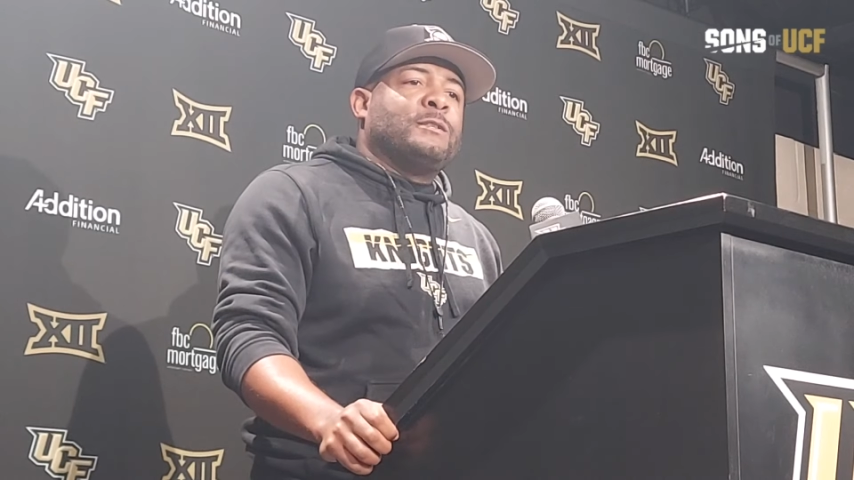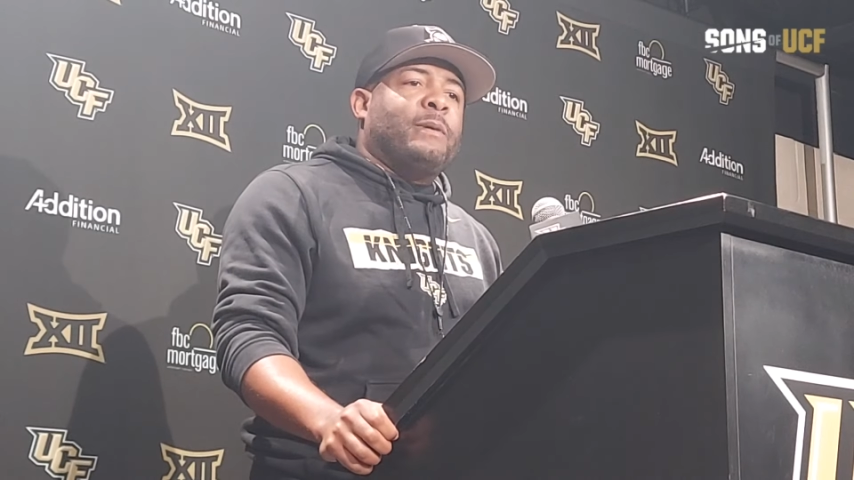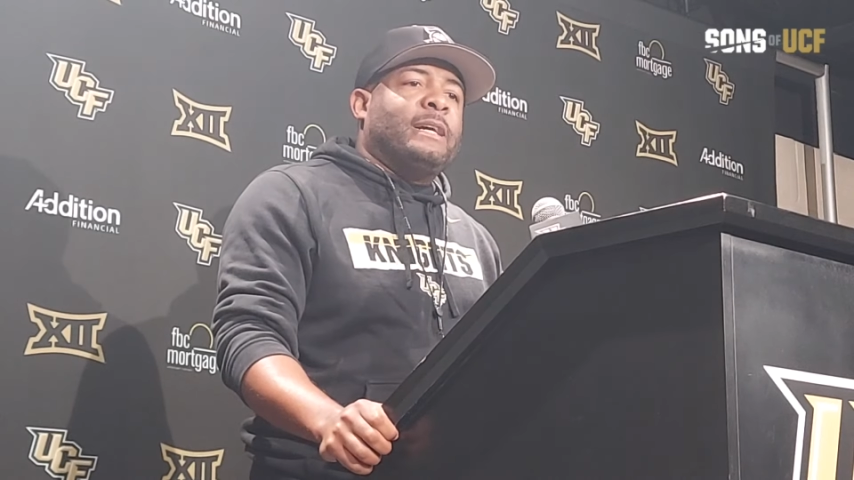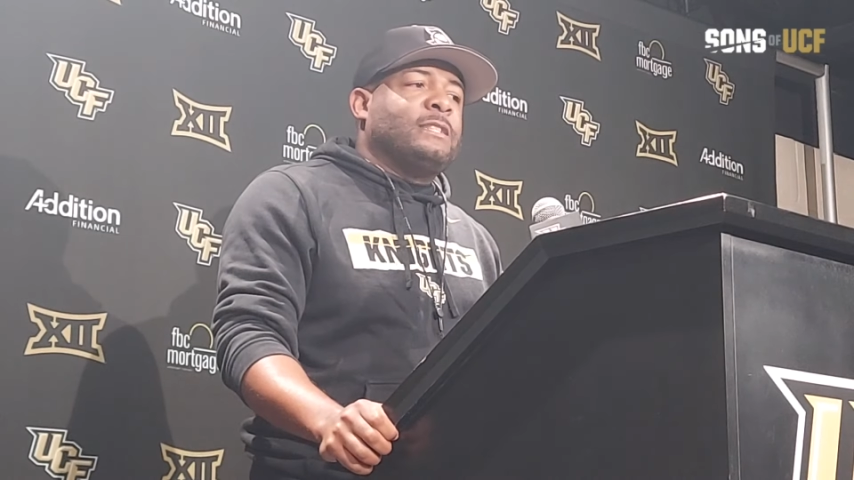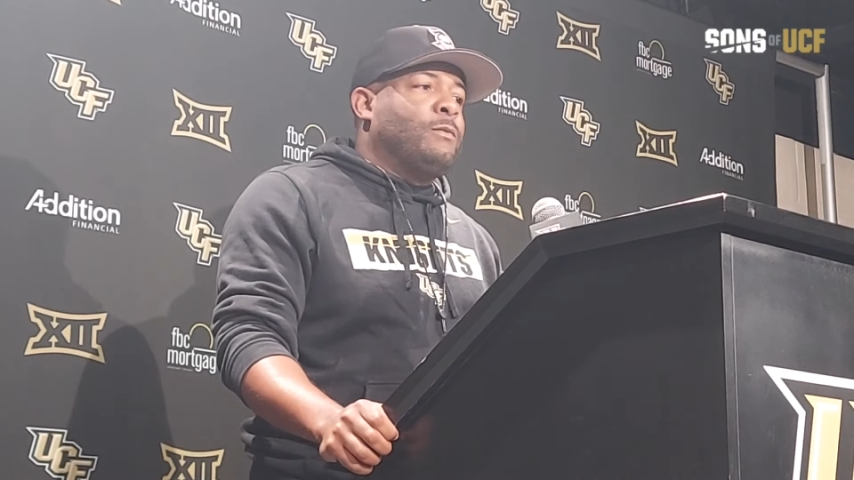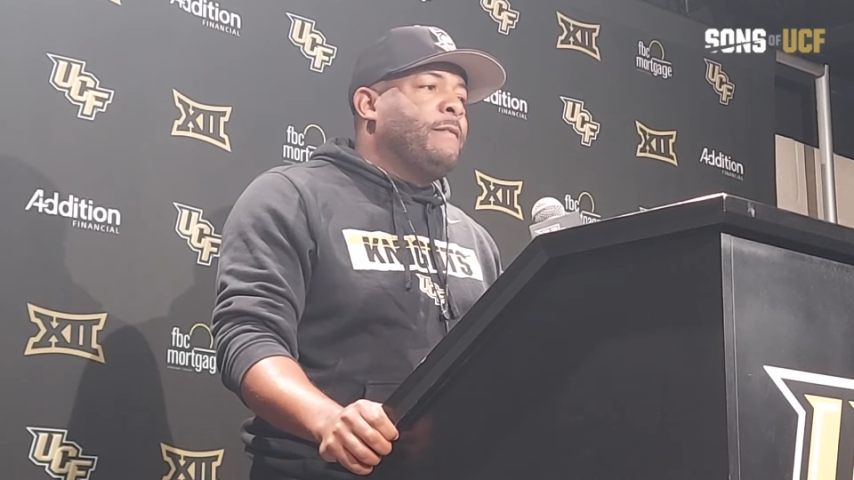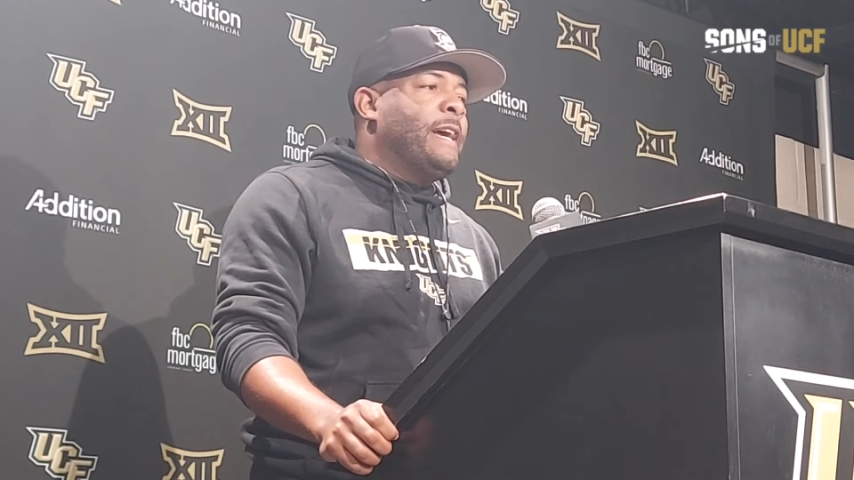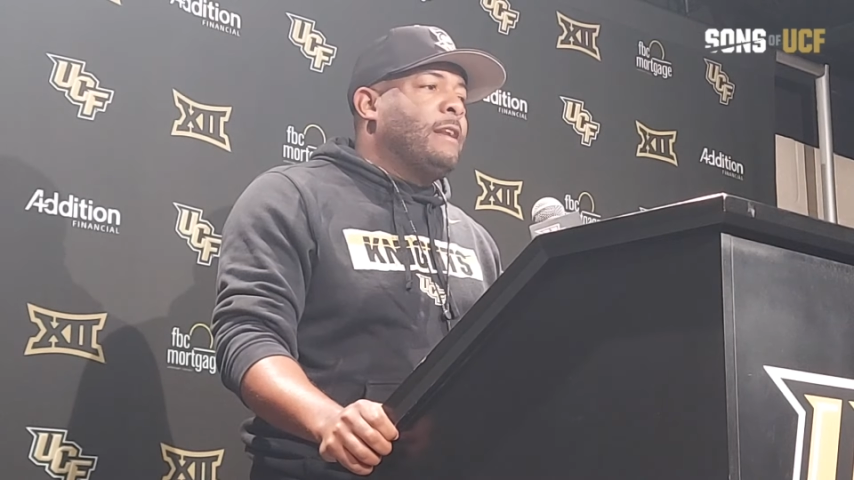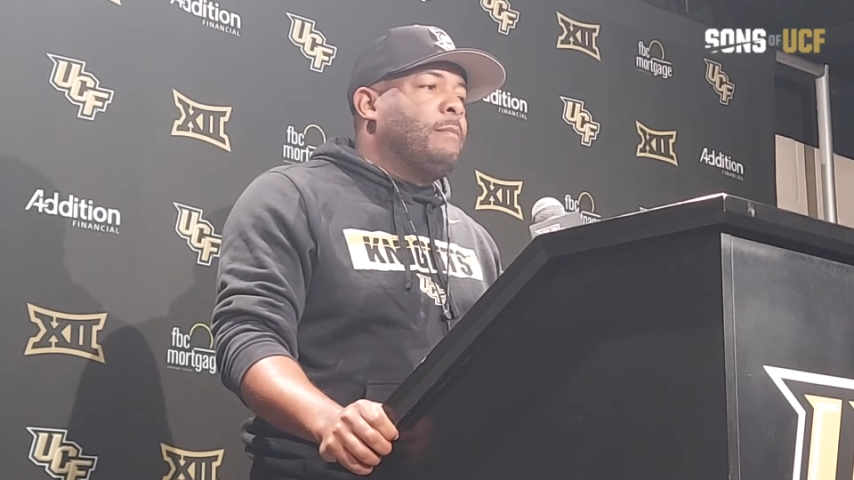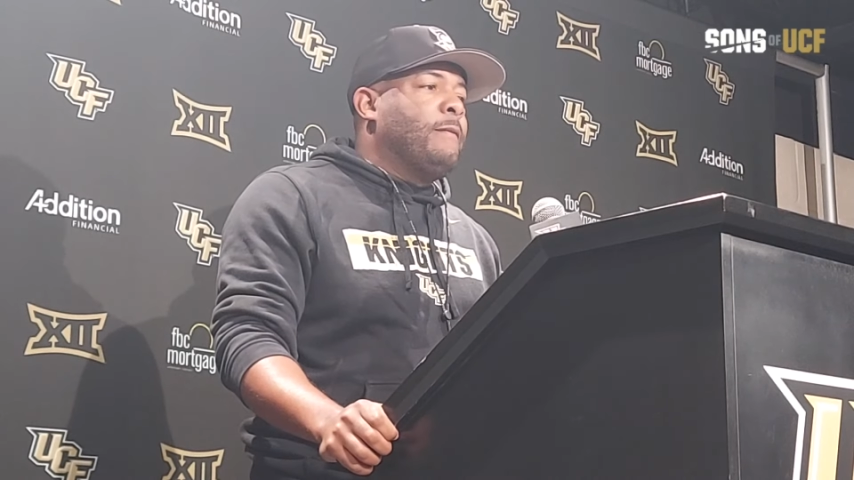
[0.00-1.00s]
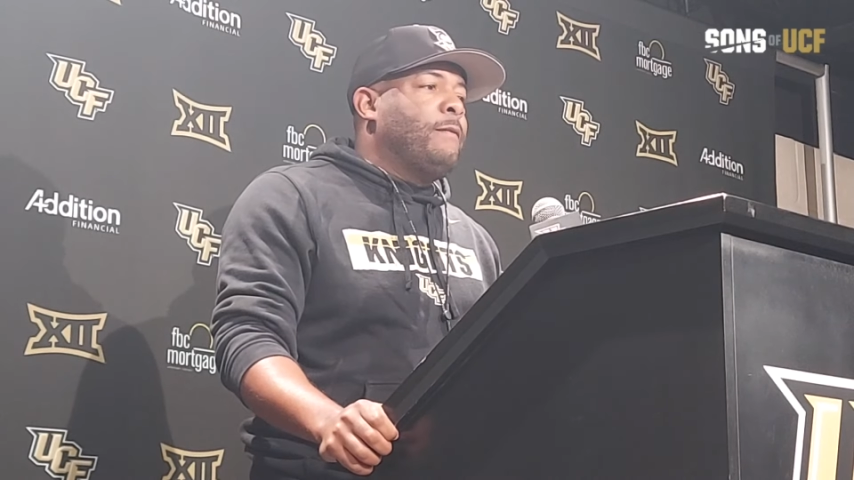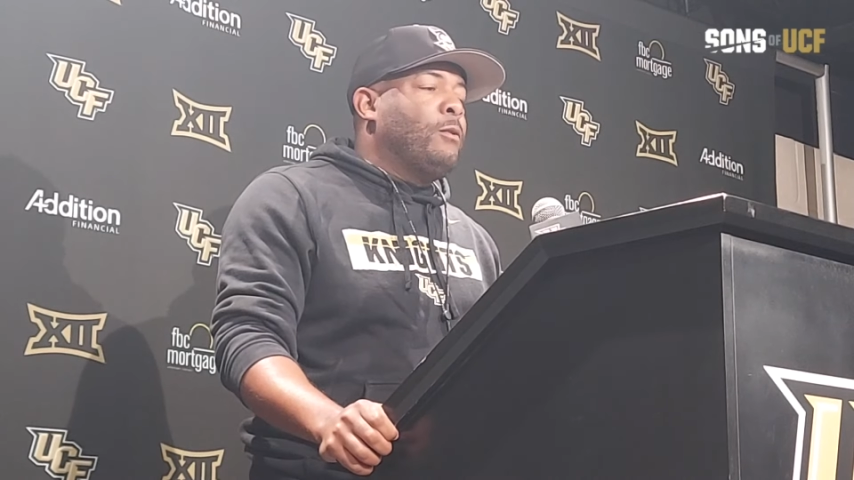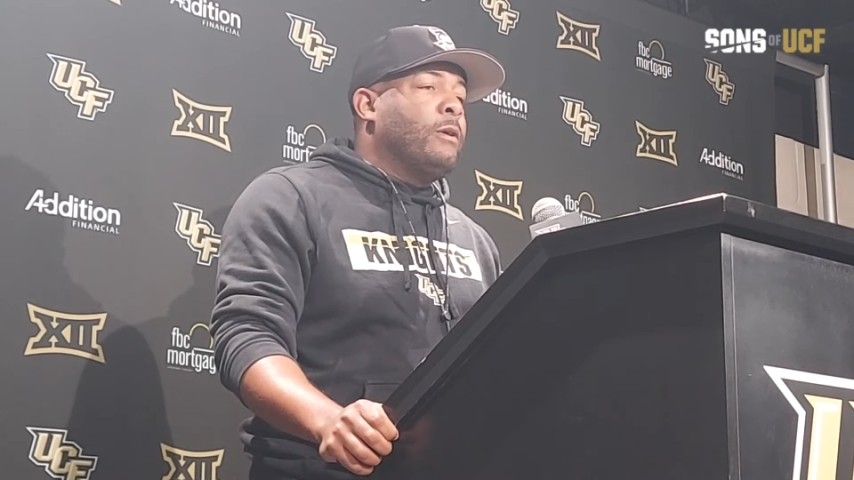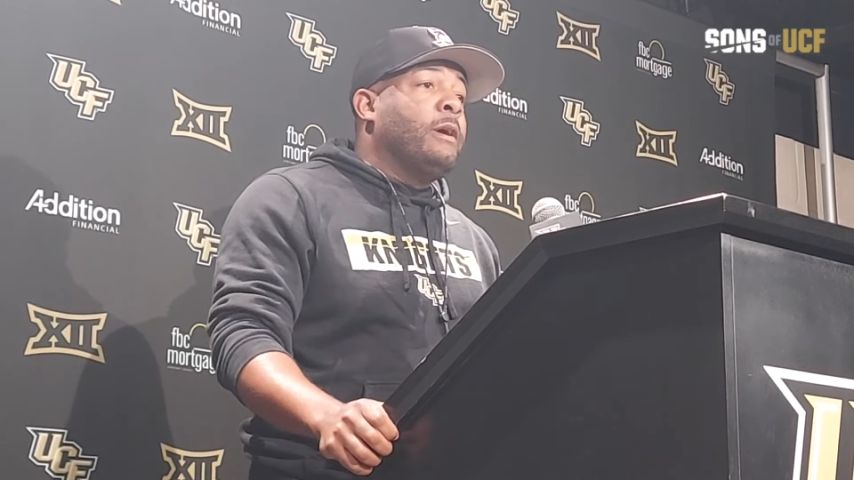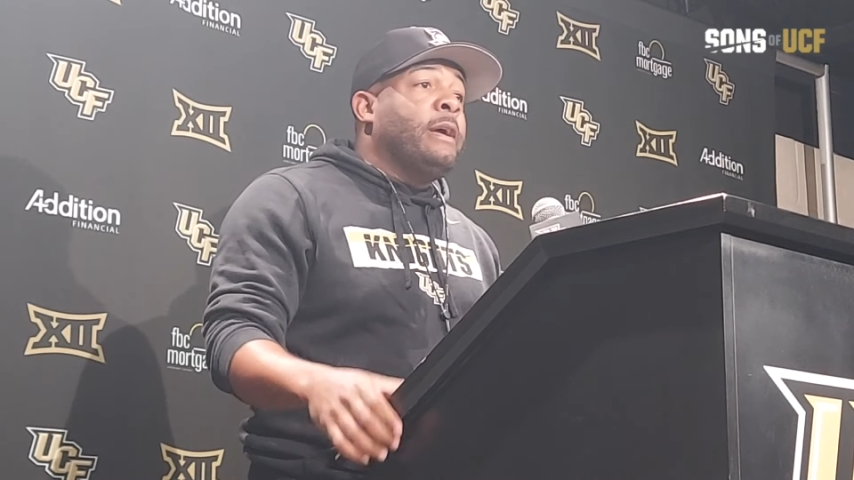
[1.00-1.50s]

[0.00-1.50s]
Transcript: spots than we've had him before,